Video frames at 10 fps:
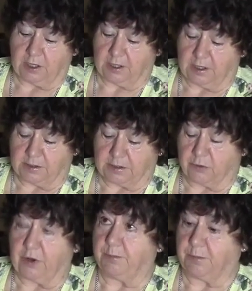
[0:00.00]
is
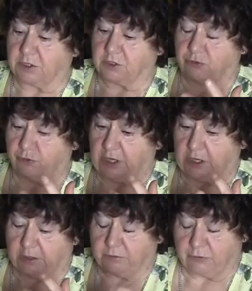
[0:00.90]
great because there's
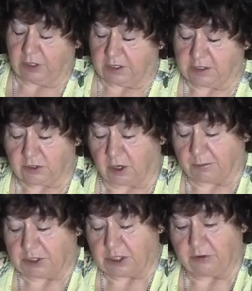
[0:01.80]
really strong
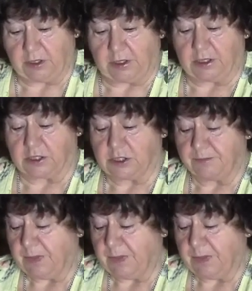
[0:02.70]
material in it.